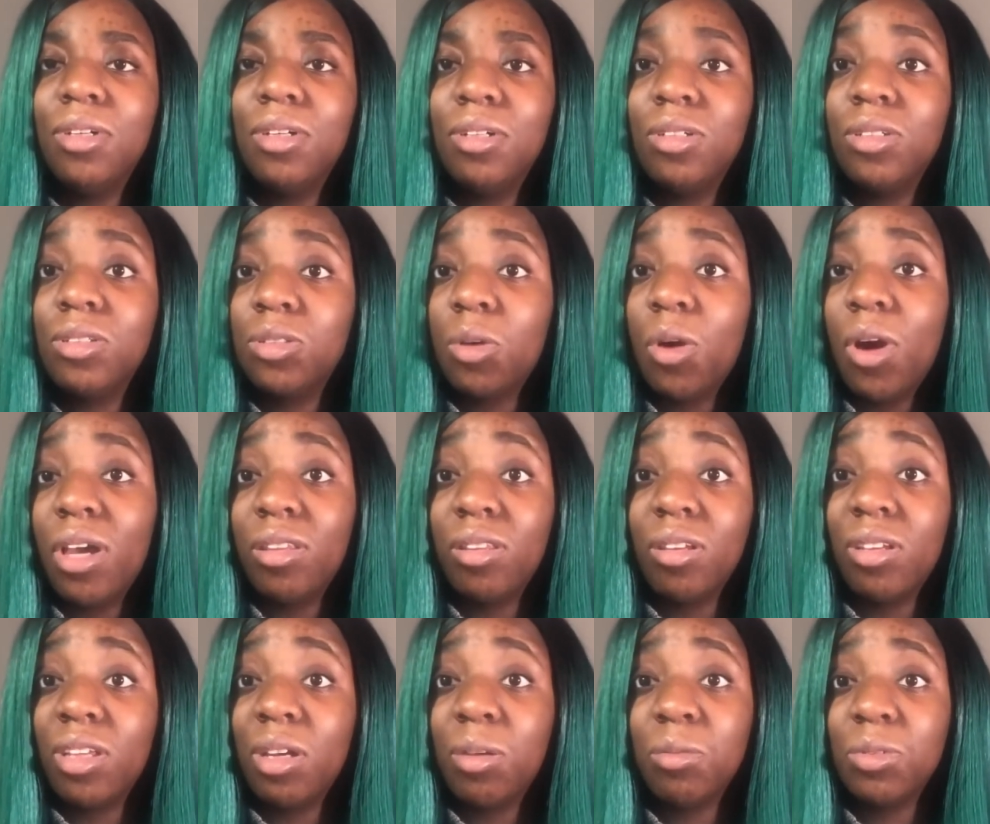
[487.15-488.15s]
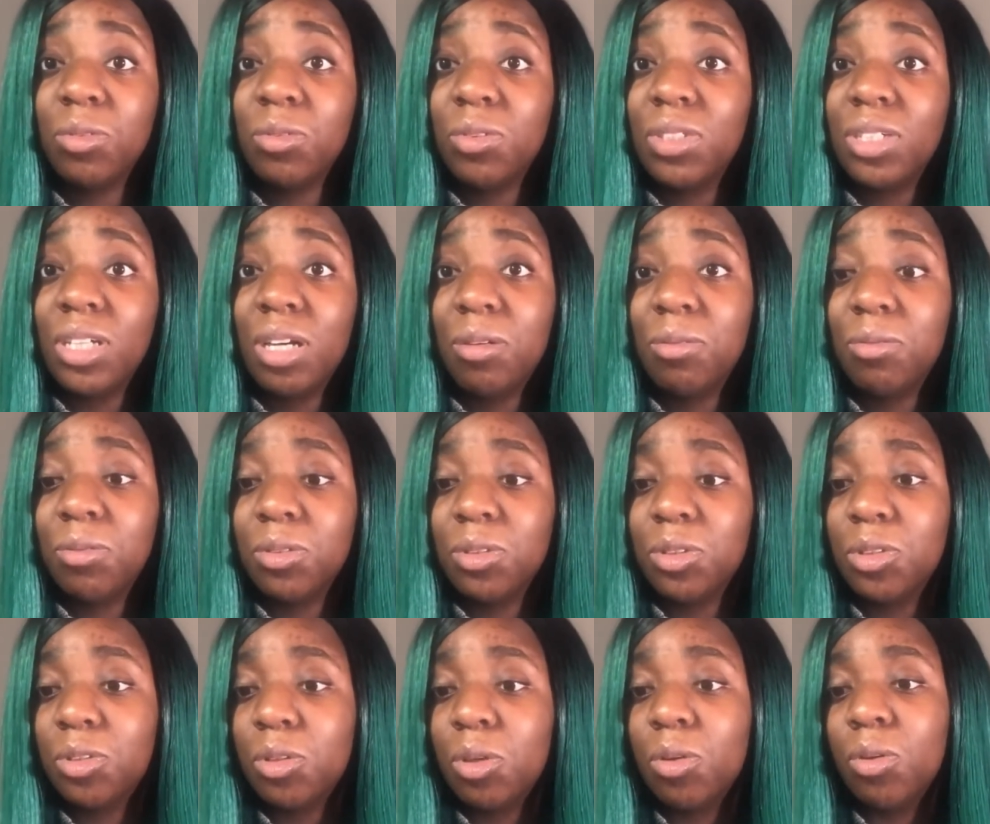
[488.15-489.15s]
Also, I thought that was really helpful.
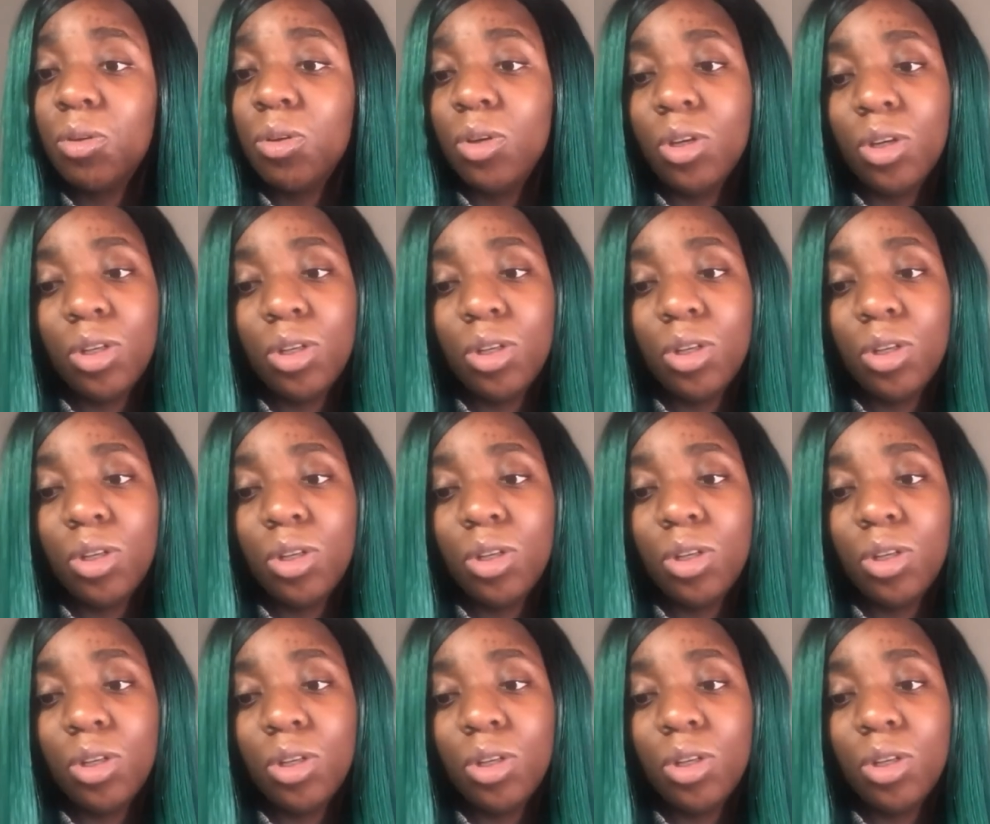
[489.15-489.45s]
So